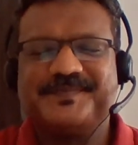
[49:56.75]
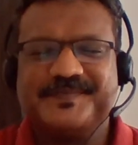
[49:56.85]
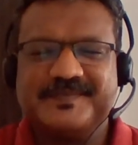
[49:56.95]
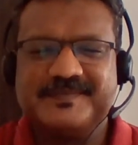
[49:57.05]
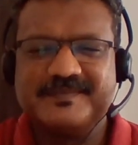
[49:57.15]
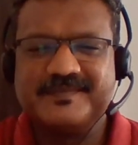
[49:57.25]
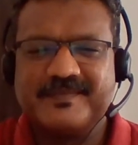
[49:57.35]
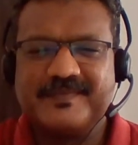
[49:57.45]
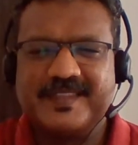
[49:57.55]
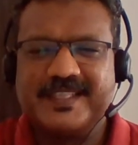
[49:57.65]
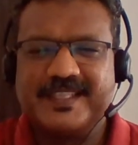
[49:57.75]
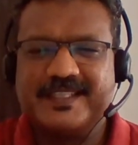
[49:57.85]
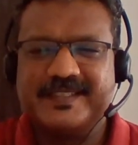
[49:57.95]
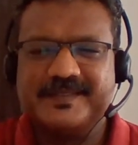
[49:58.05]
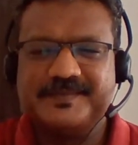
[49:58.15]

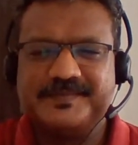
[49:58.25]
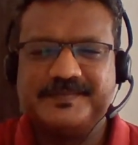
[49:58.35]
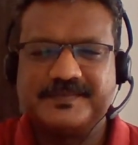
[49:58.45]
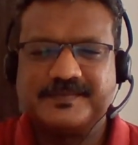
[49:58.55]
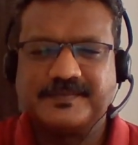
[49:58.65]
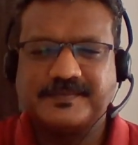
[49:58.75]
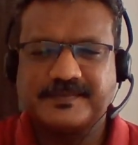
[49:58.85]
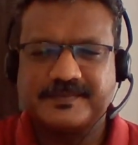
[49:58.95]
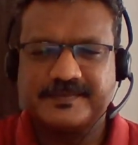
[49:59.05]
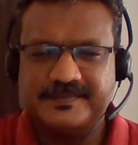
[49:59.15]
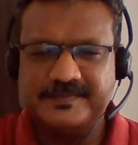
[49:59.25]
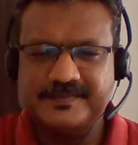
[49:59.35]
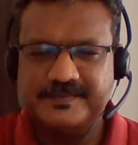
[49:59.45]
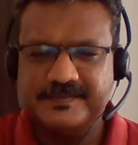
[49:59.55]
(no one is talking)